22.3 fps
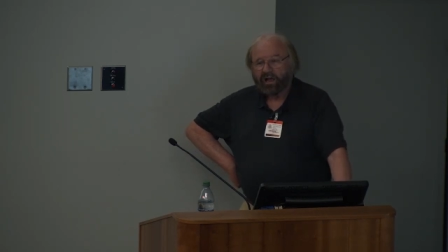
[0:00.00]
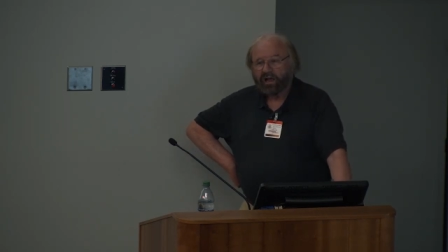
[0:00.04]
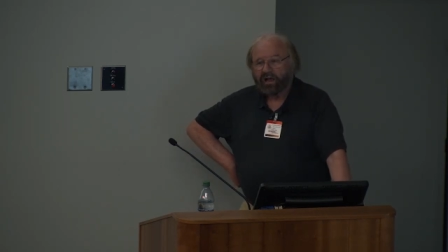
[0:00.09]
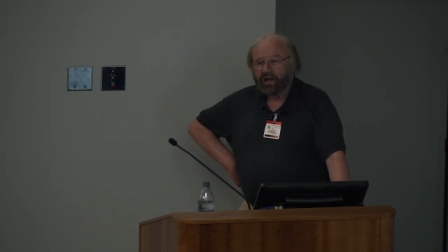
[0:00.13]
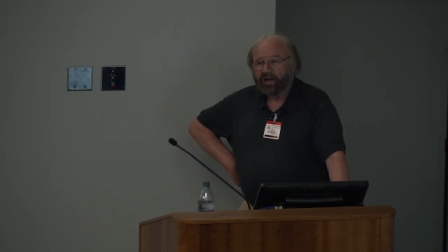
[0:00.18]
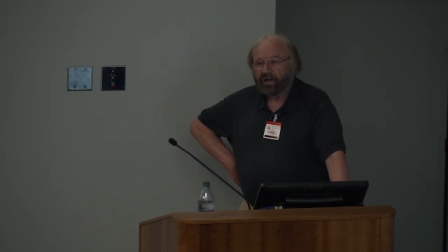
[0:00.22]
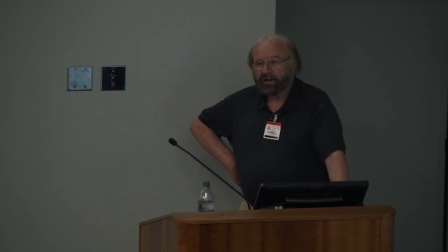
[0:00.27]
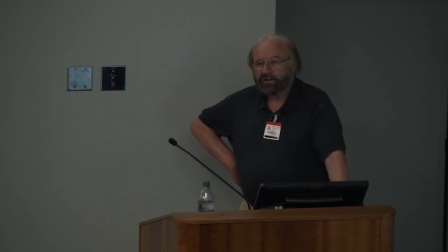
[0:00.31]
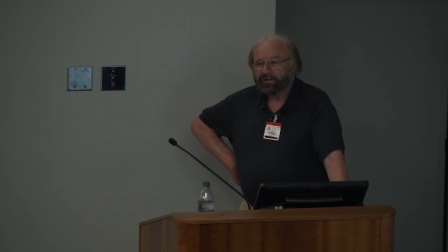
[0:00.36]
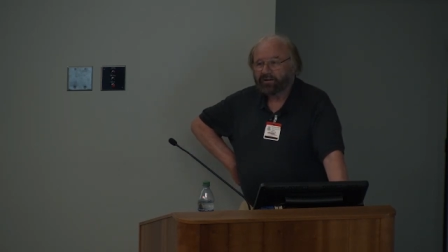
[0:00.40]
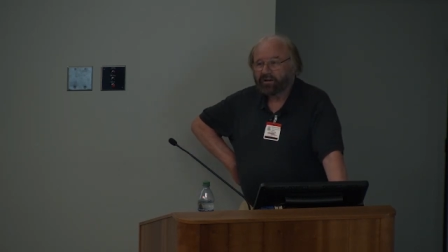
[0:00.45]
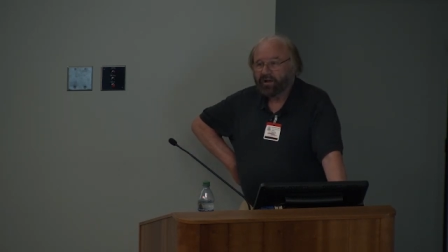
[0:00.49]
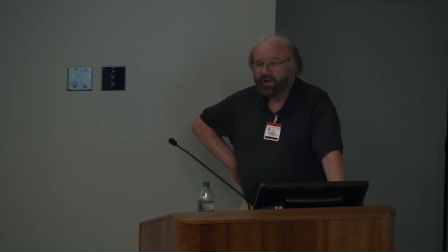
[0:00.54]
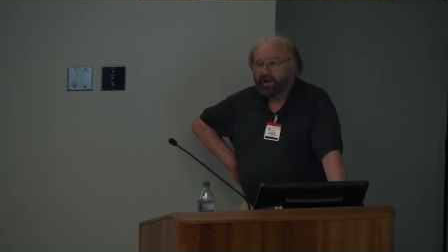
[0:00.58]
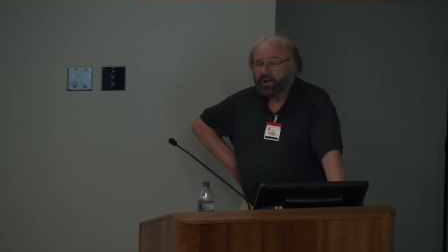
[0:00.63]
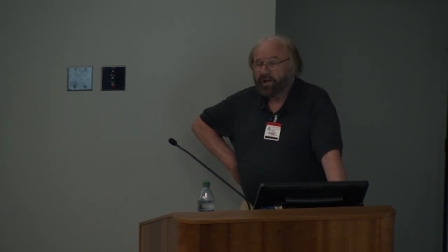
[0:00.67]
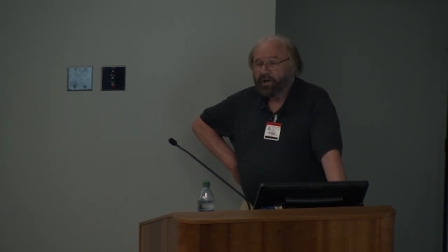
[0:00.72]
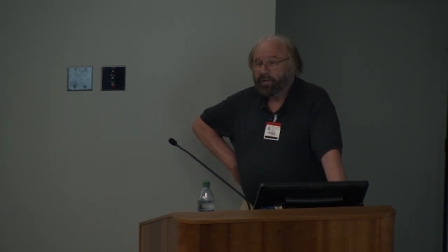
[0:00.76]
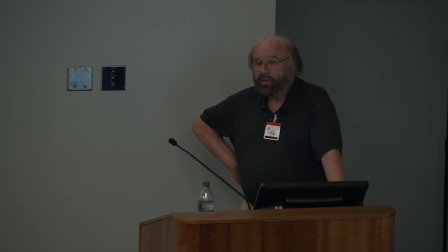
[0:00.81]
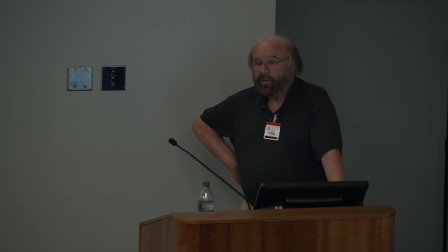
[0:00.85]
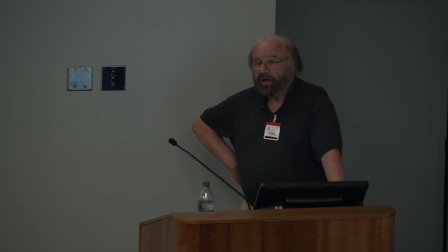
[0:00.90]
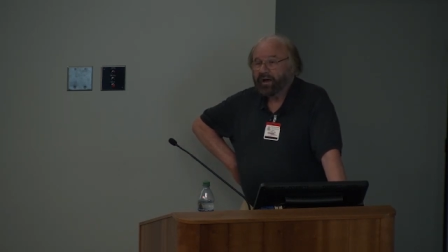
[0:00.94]
And
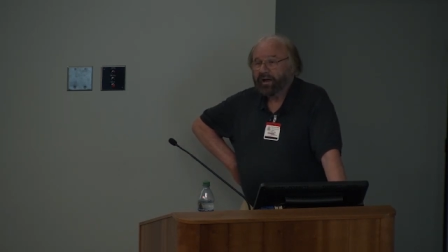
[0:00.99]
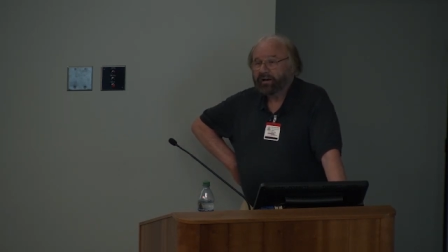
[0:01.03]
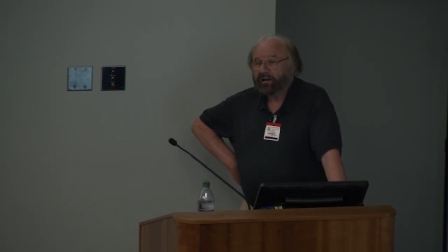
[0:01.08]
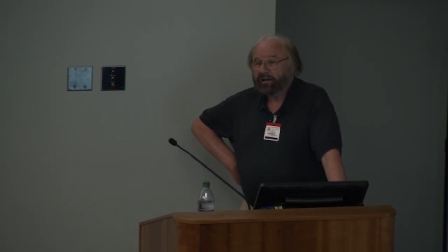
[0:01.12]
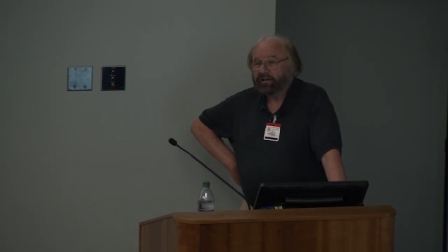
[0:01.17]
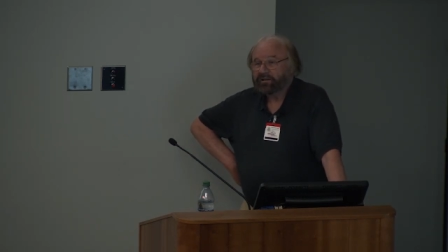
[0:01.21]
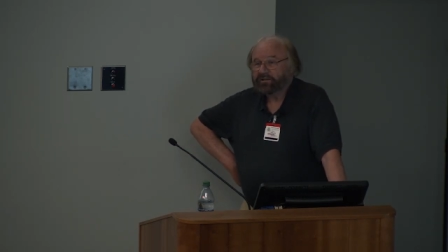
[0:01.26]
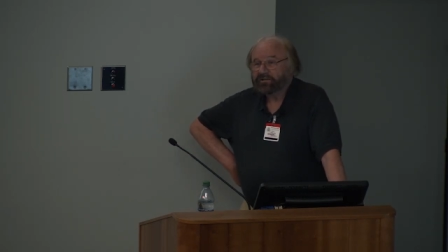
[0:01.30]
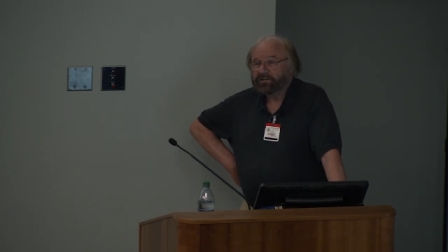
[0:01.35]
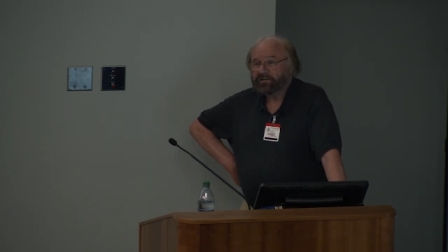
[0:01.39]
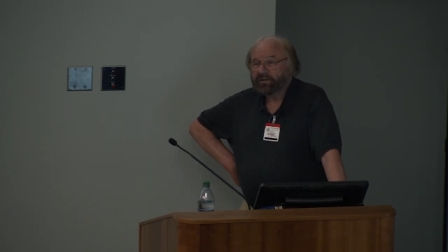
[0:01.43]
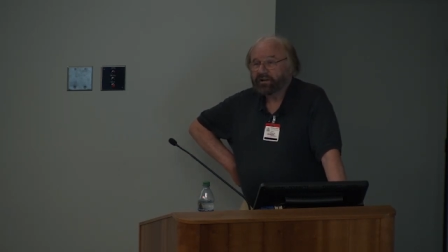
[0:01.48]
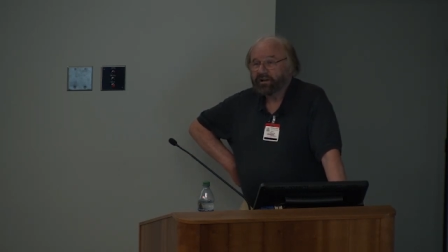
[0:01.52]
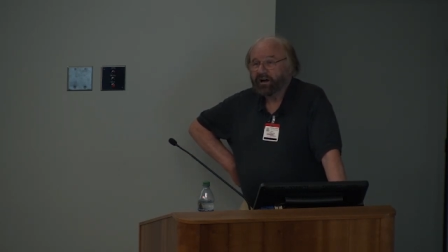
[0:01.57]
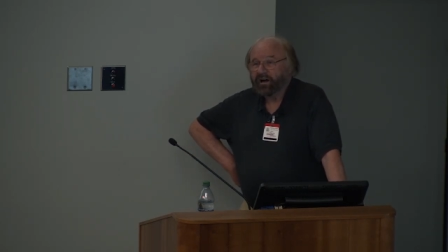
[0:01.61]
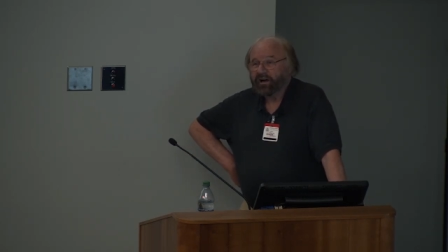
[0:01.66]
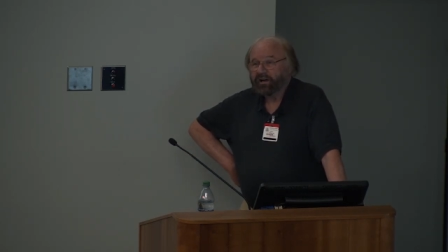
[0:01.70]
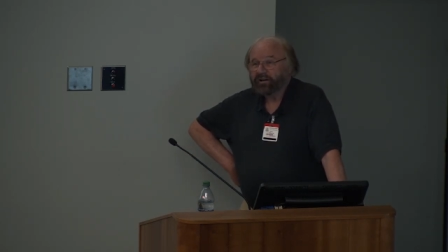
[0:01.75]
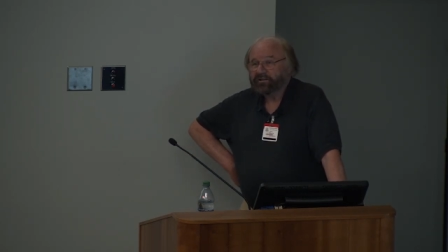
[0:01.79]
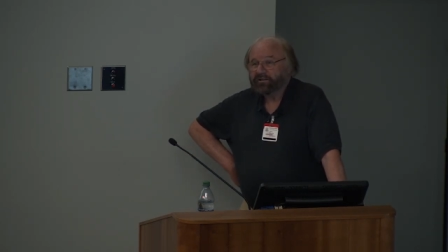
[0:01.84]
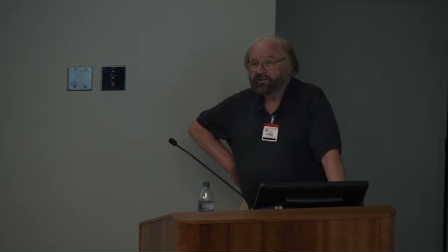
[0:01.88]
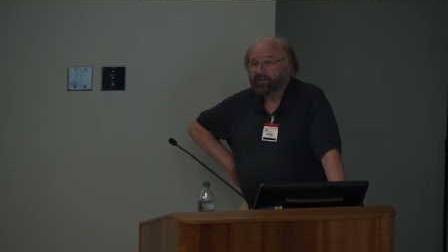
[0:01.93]
that is the
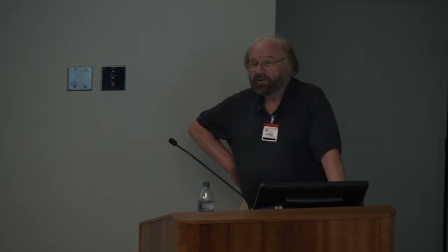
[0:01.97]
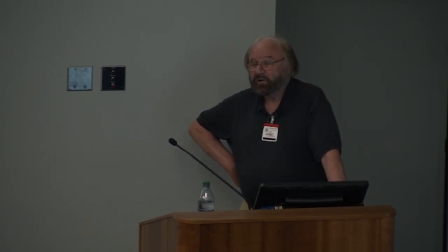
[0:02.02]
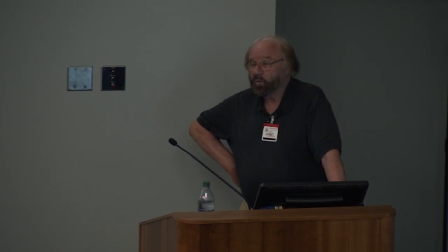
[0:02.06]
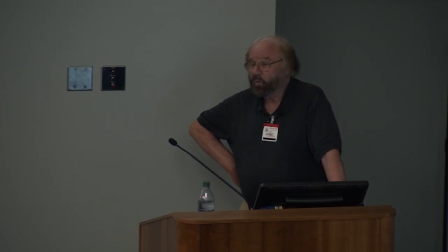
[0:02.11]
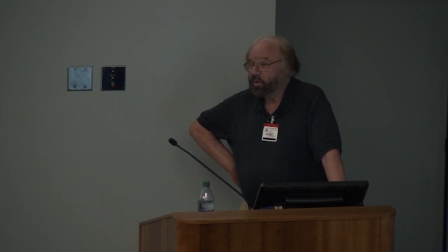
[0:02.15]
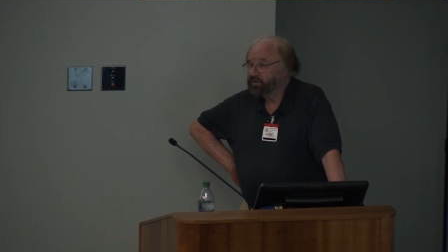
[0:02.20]
ideal.